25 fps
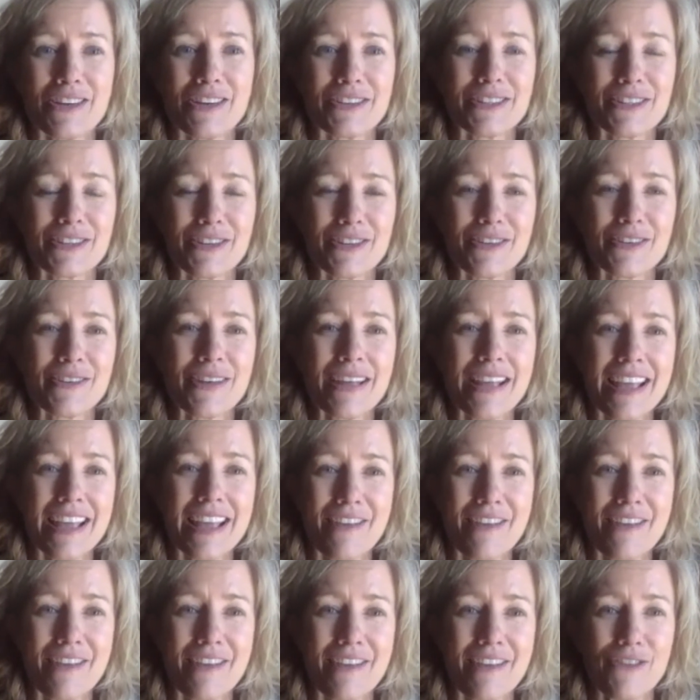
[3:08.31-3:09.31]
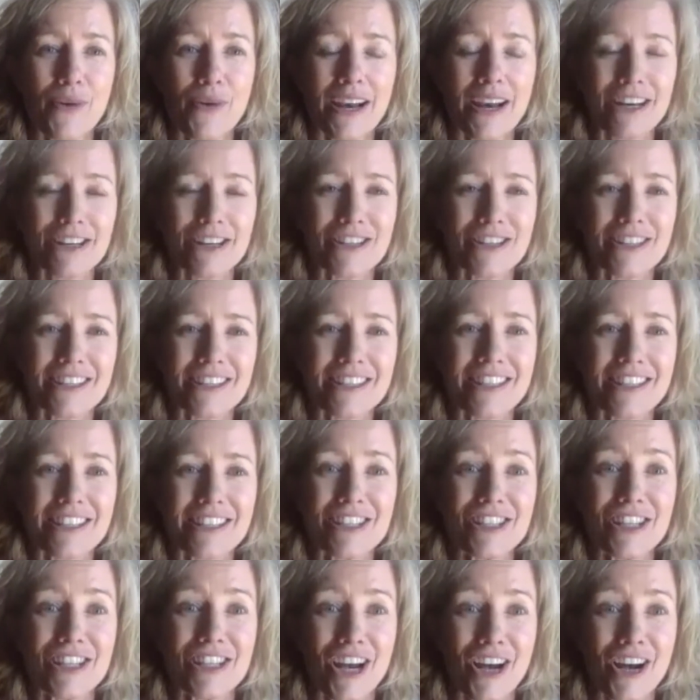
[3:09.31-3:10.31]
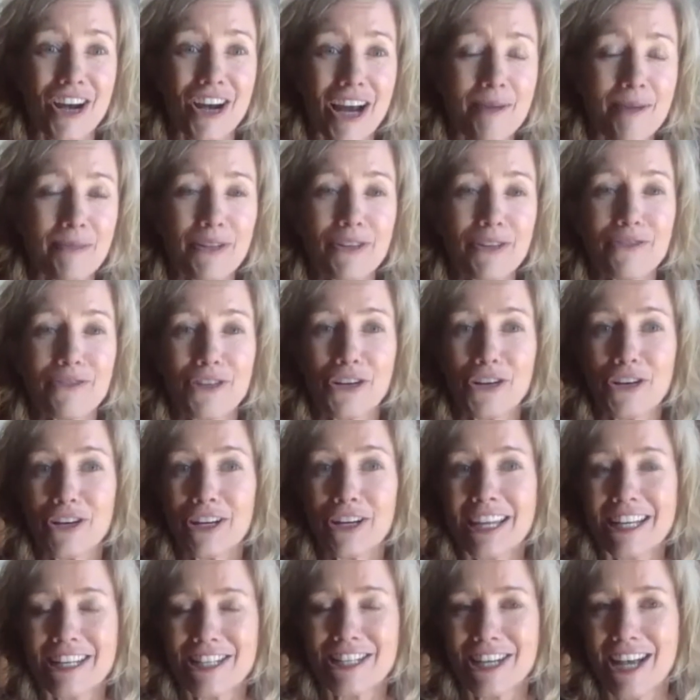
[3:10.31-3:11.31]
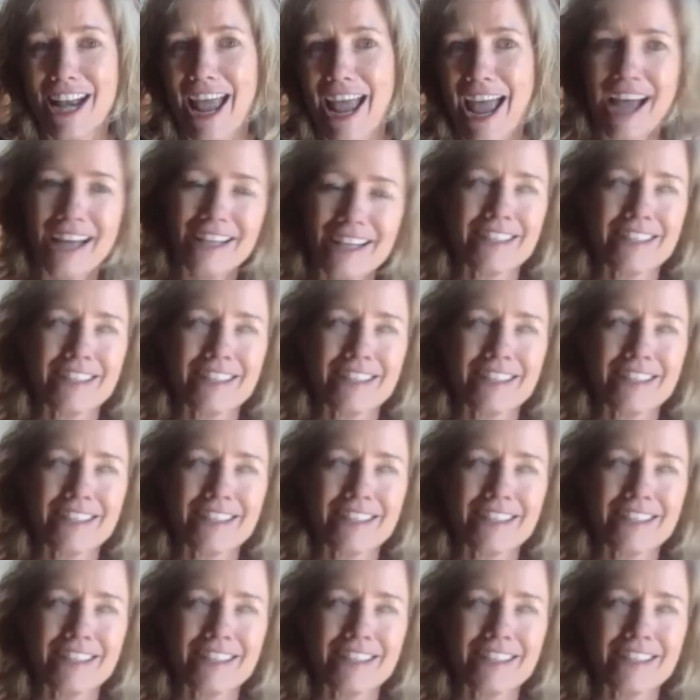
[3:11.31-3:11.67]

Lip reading: So if you want to just share a couple of your kitchen hacks,